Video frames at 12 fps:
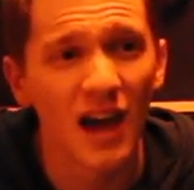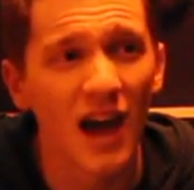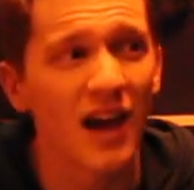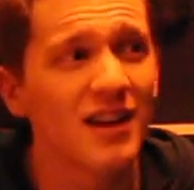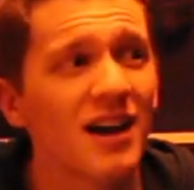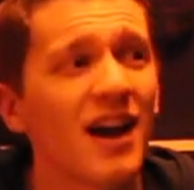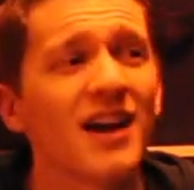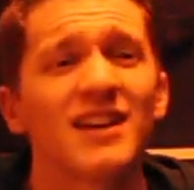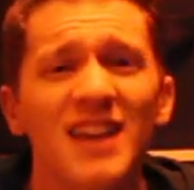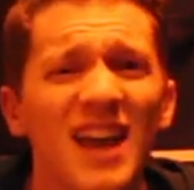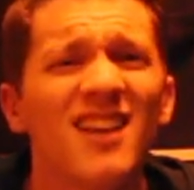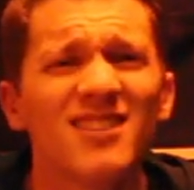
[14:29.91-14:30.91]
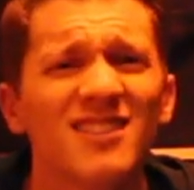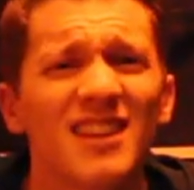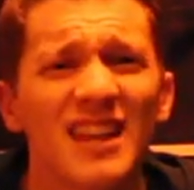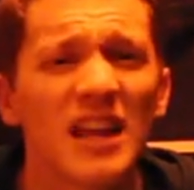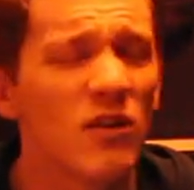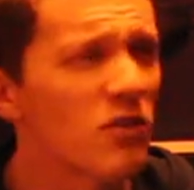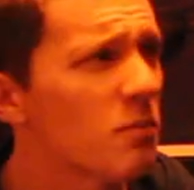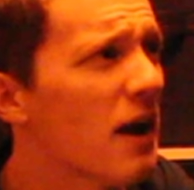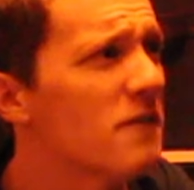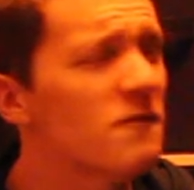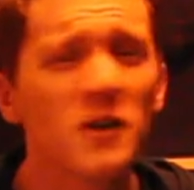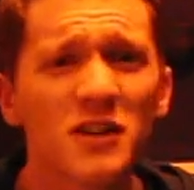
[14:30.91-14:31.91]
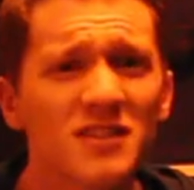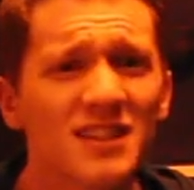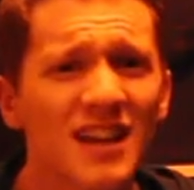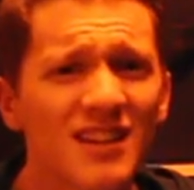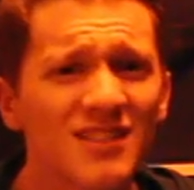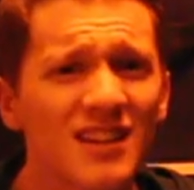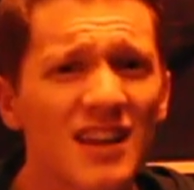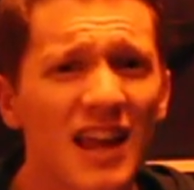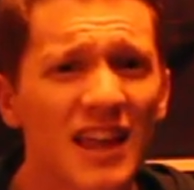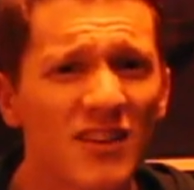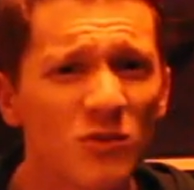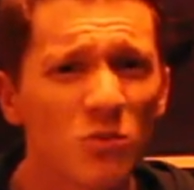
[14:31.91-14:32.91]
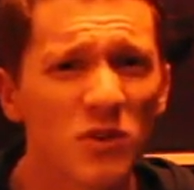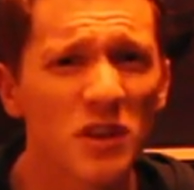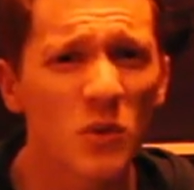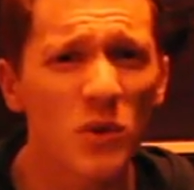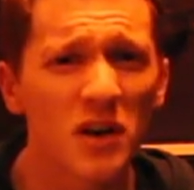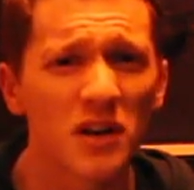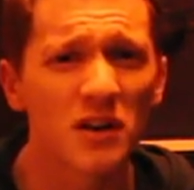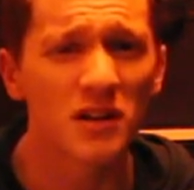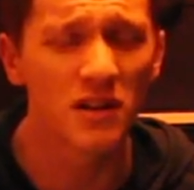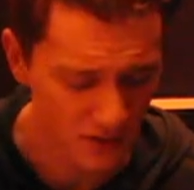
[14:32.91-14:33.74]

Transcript: I got kissed. It was my first kiss today. That's really weird.